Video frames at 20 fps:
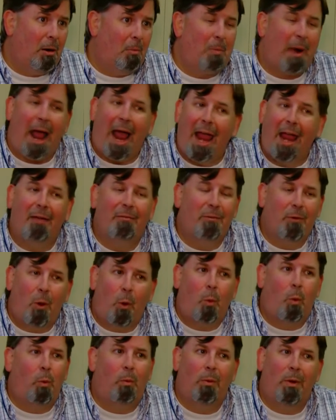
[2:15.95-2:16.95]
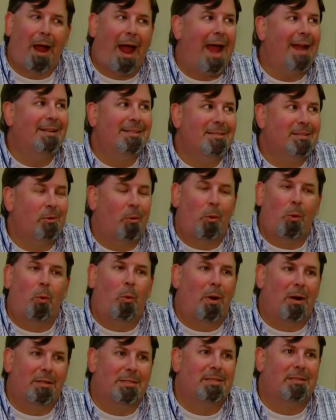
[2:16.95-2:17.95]
But I have no, I just don't know
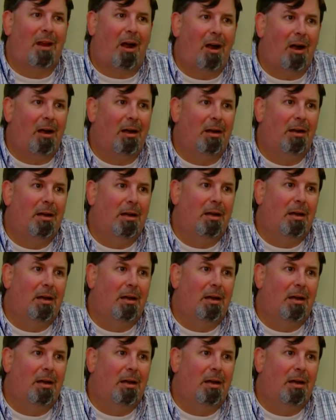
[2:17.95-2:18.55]
where to start